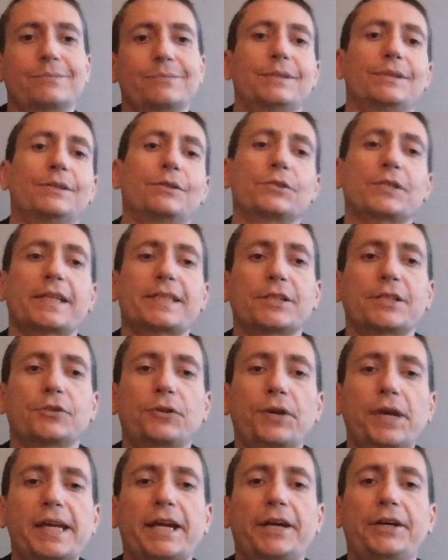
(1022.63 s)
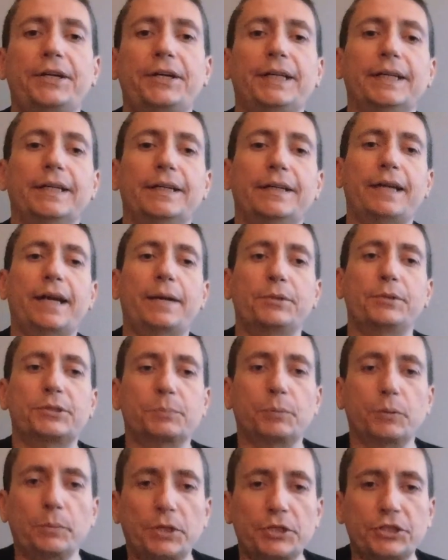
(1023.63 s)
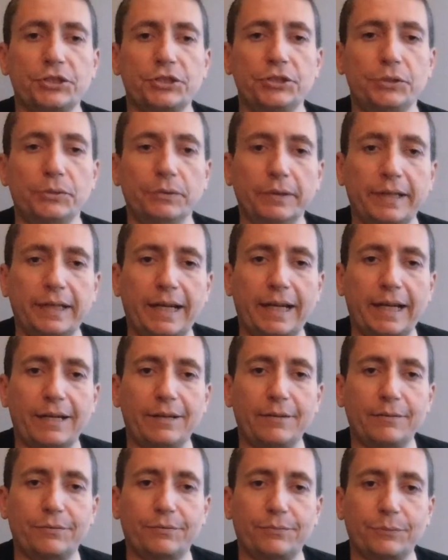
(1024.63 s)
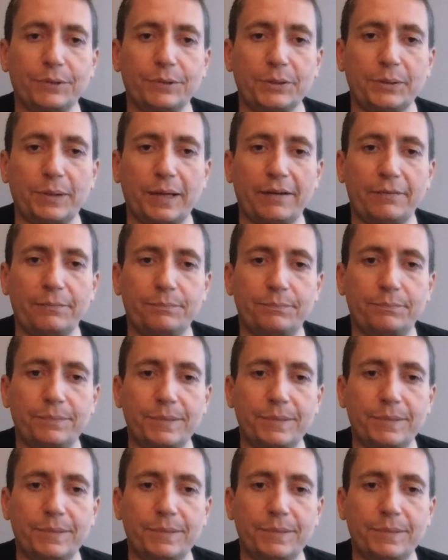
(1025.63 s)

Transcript: there's lots of gray area much permission you really have when you have